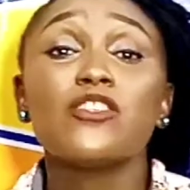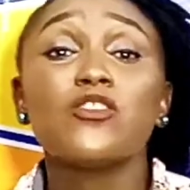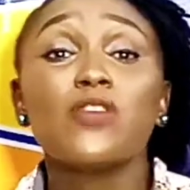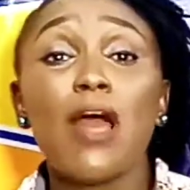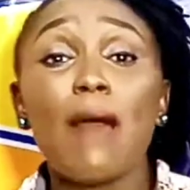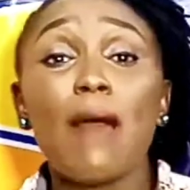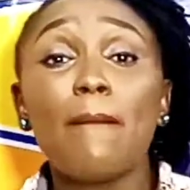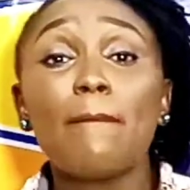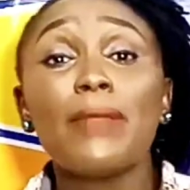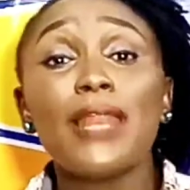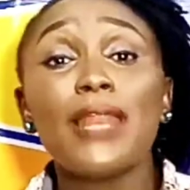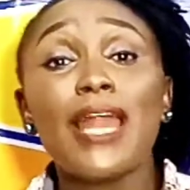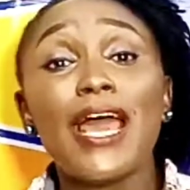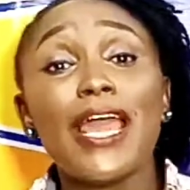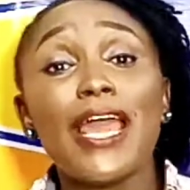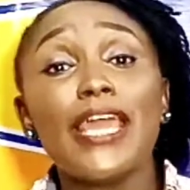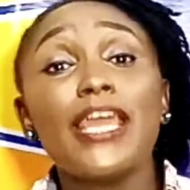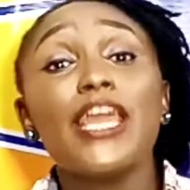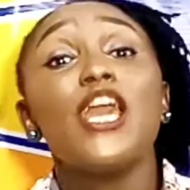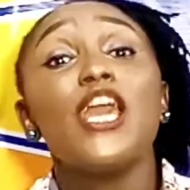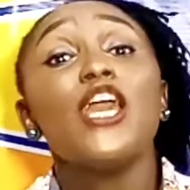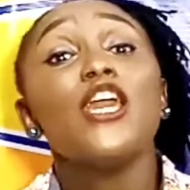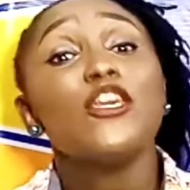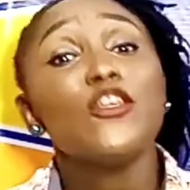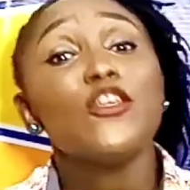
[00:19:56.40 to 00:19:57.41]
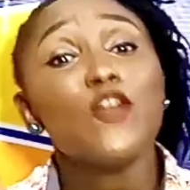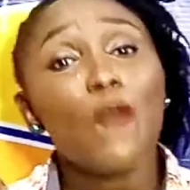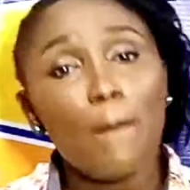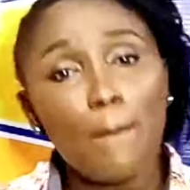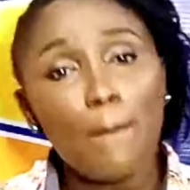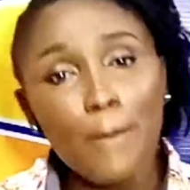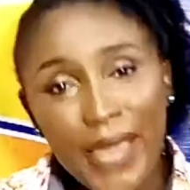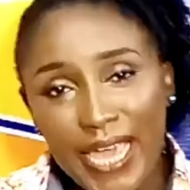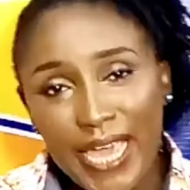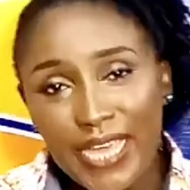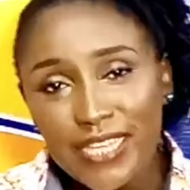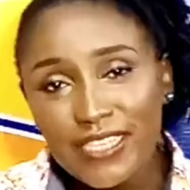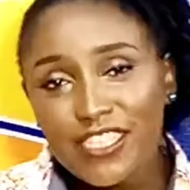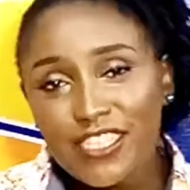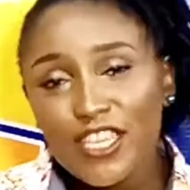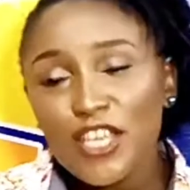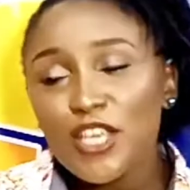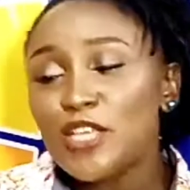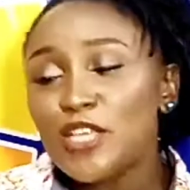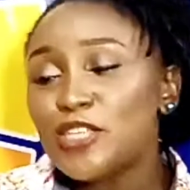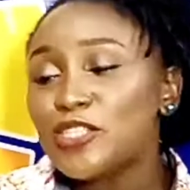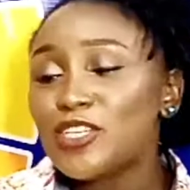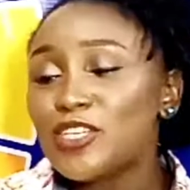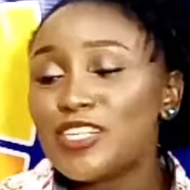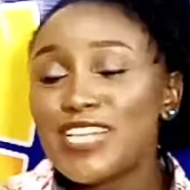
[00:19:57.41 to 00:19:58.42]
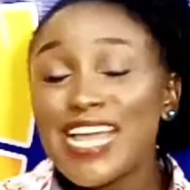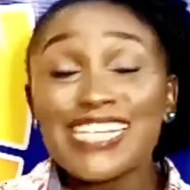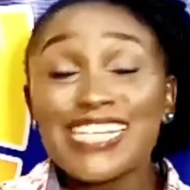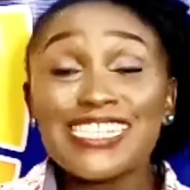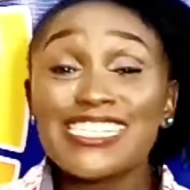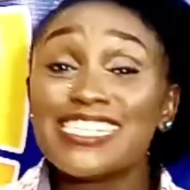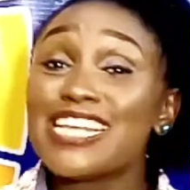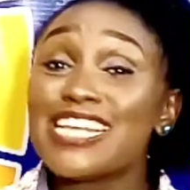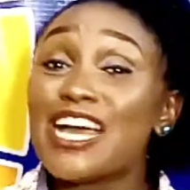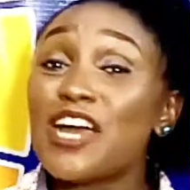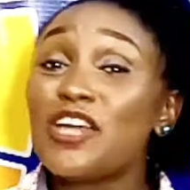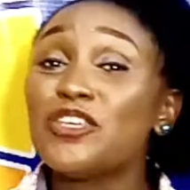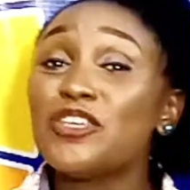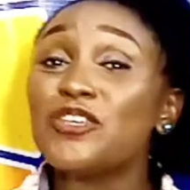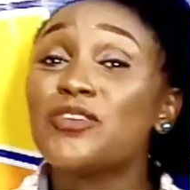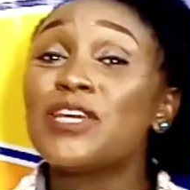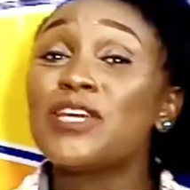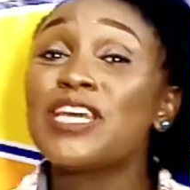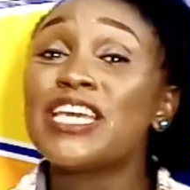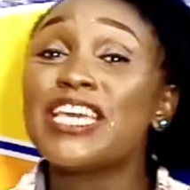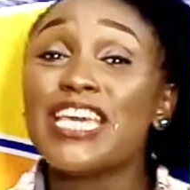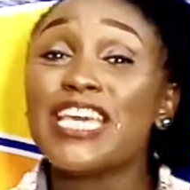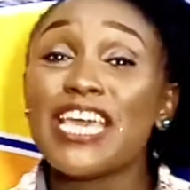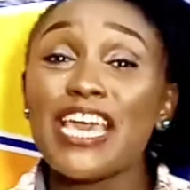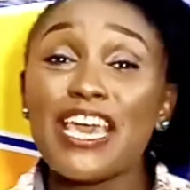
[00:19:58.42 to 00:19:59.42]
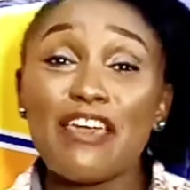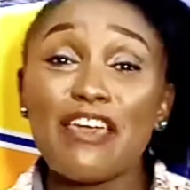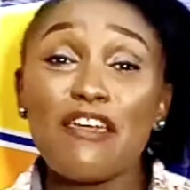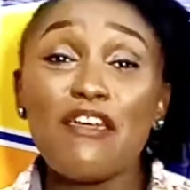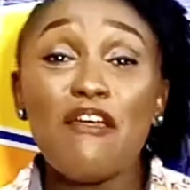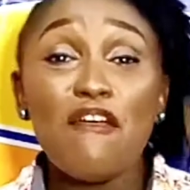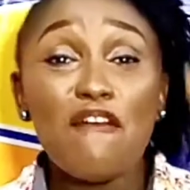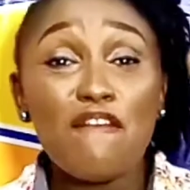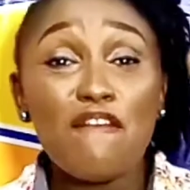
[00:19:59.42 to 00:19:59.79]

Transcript: to apply your paint. So that is how you care